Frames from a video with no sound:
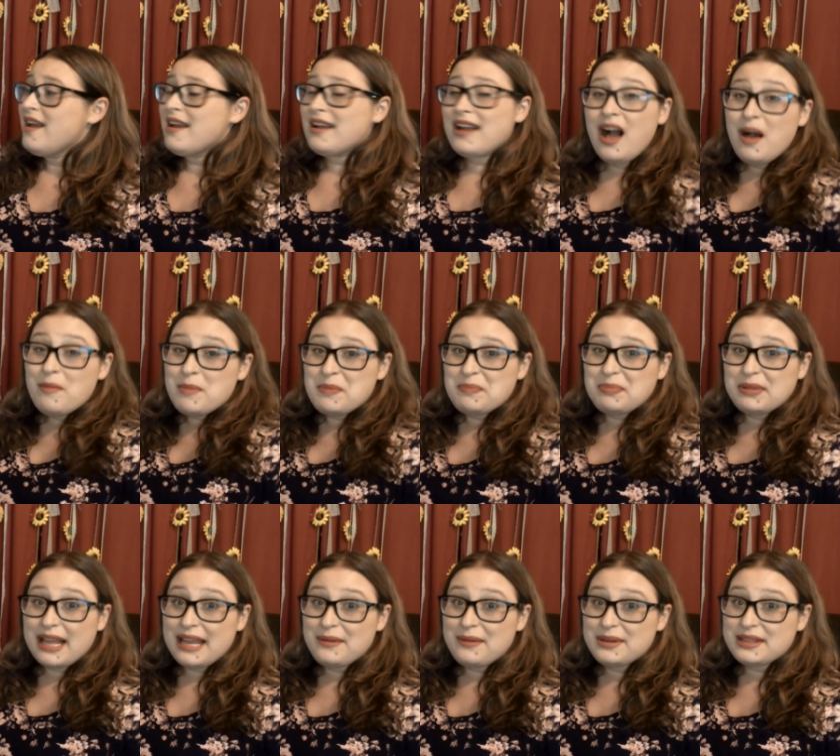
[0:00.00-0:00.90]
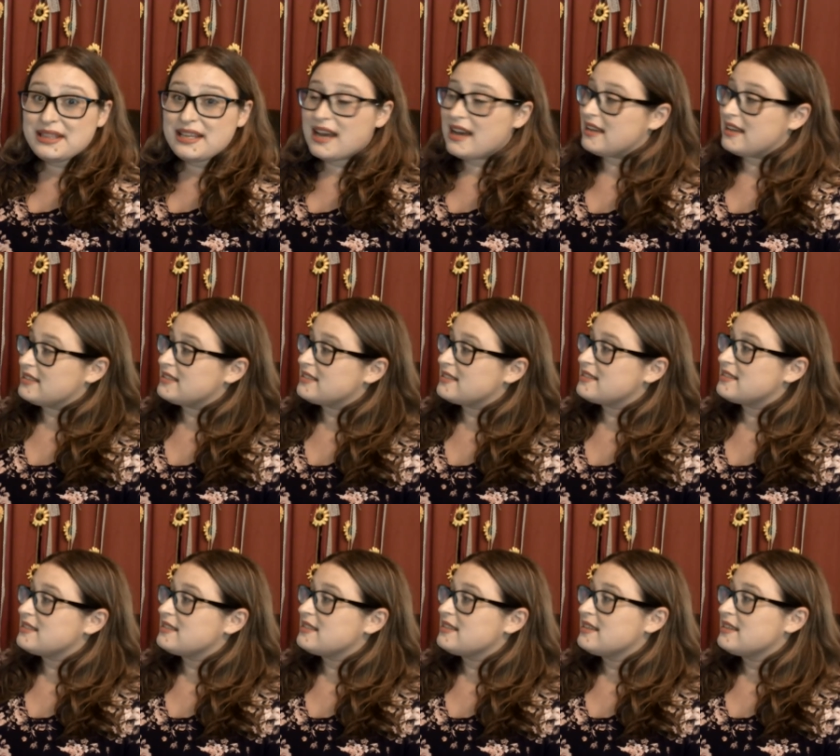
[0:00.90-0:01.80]
Come and play with
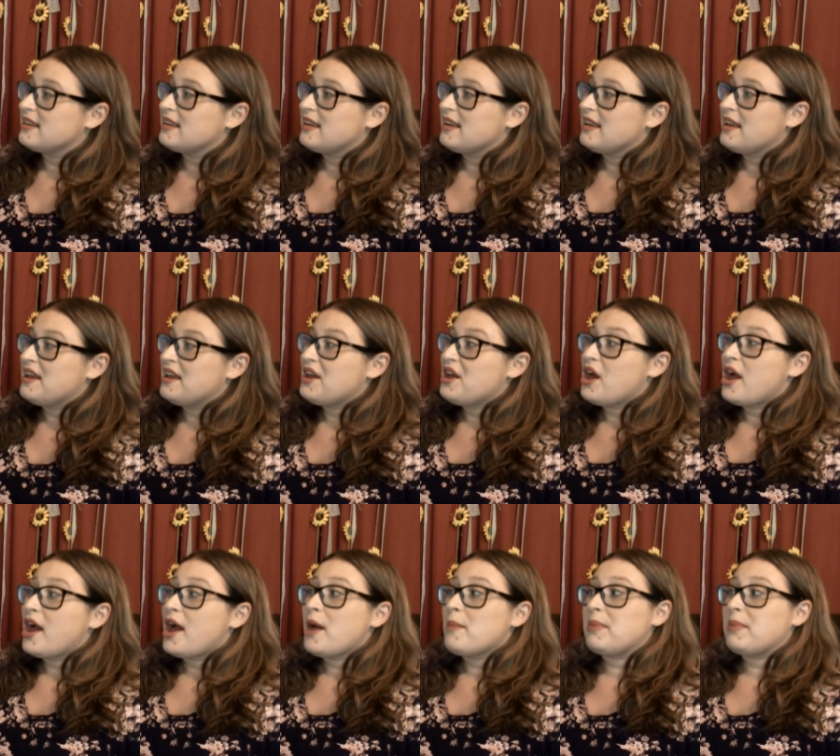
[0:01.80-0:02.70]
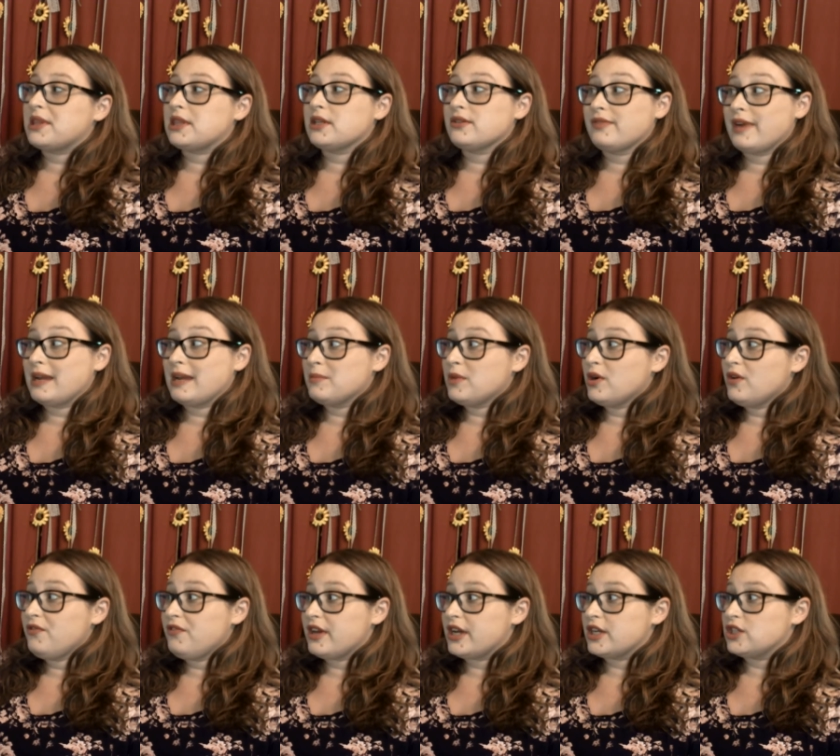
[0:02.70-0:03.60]
us. But the rainbow
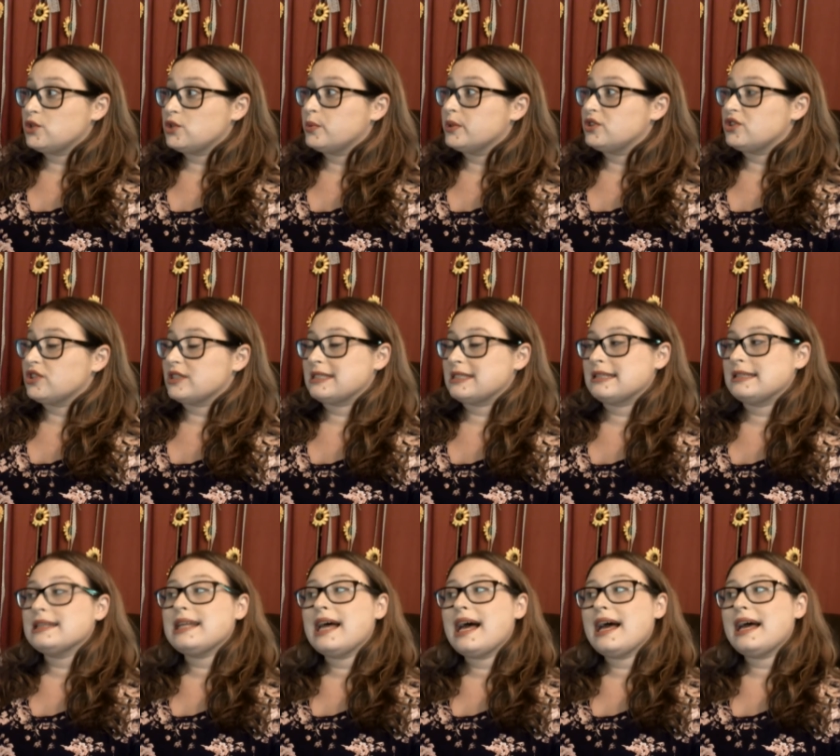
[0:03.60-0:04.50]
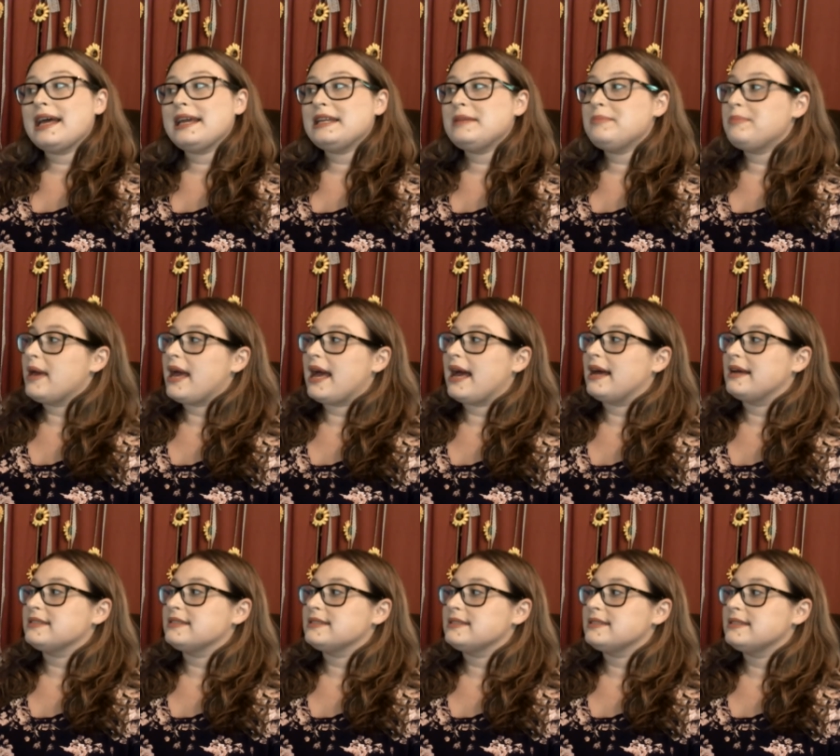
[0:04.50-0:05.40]
fish would just glide
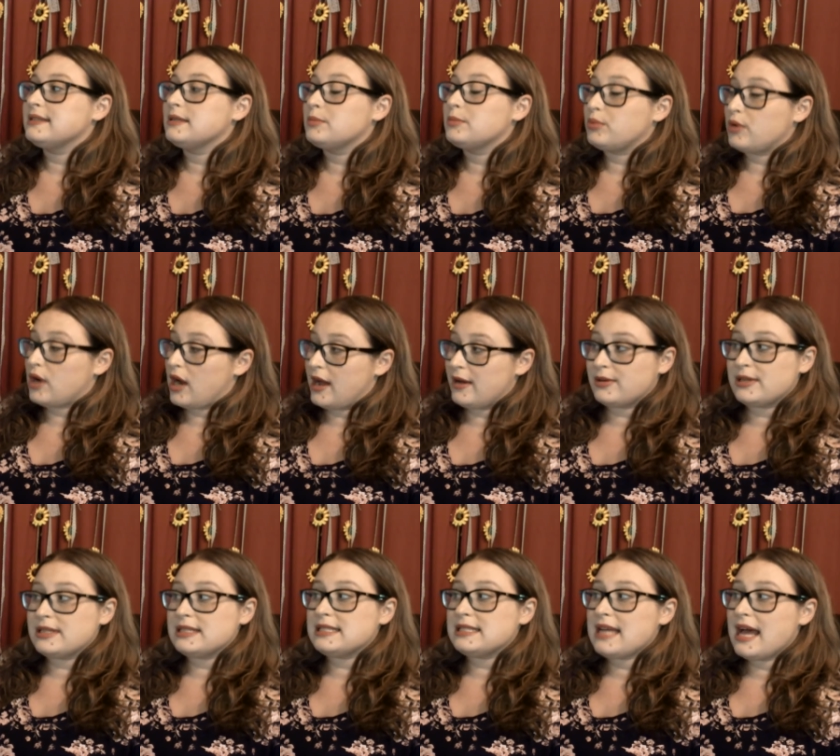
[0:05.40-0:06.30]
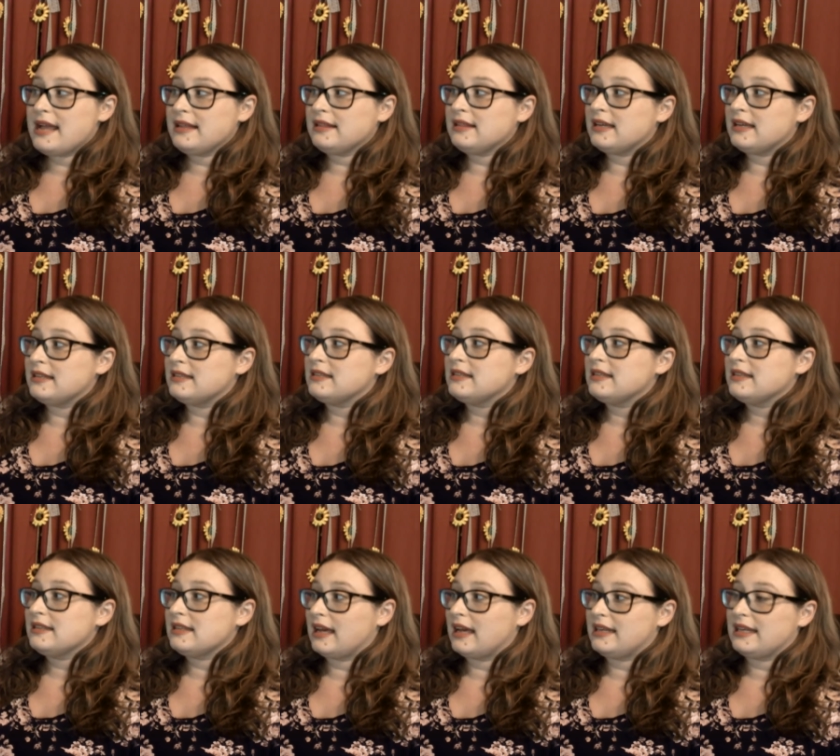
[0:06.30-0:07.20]
past, proud and silent,
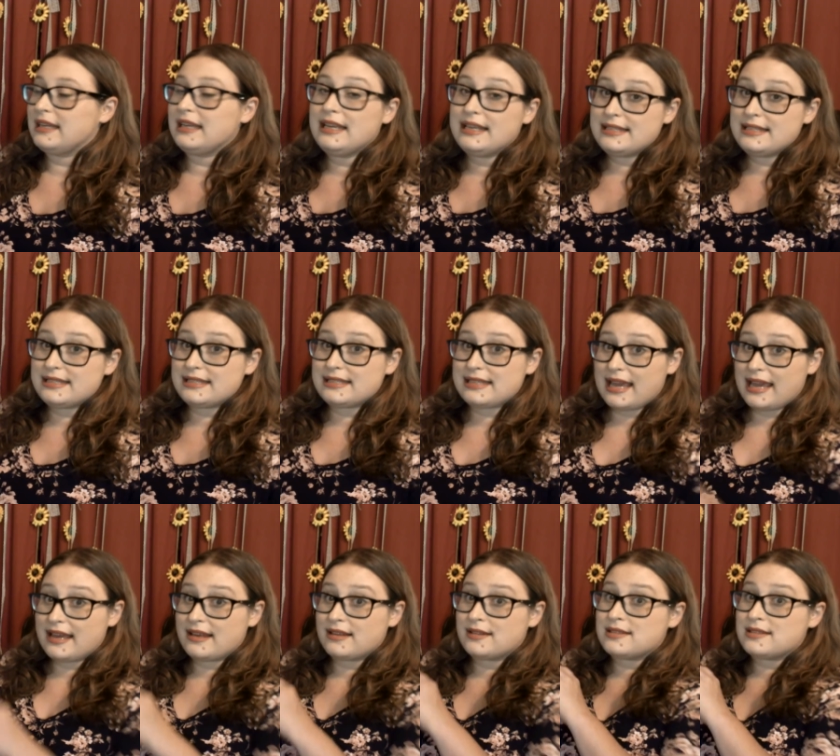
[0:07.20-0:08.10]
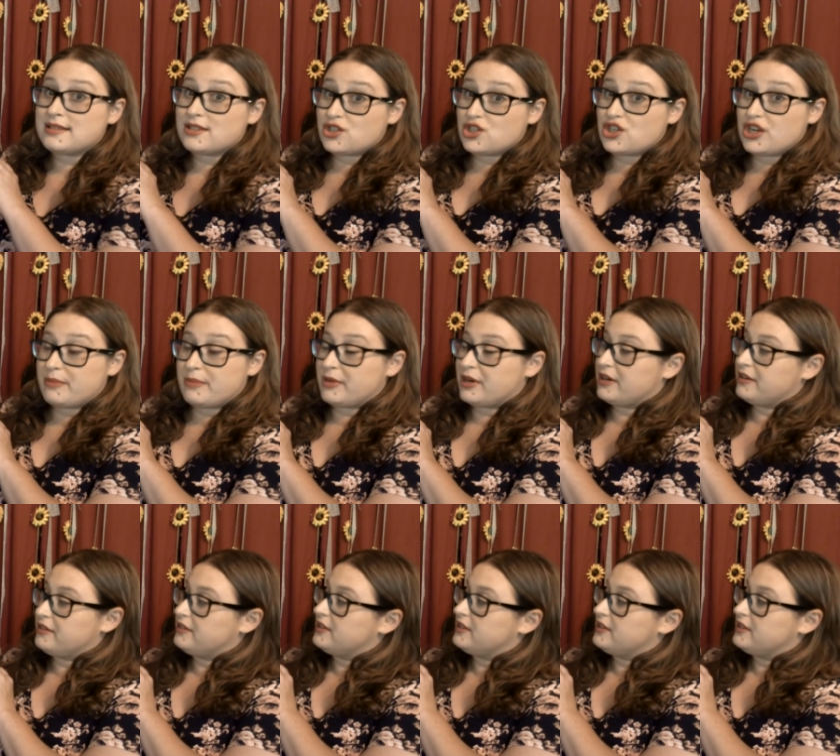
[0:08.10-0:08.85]
letting his scales shimmer.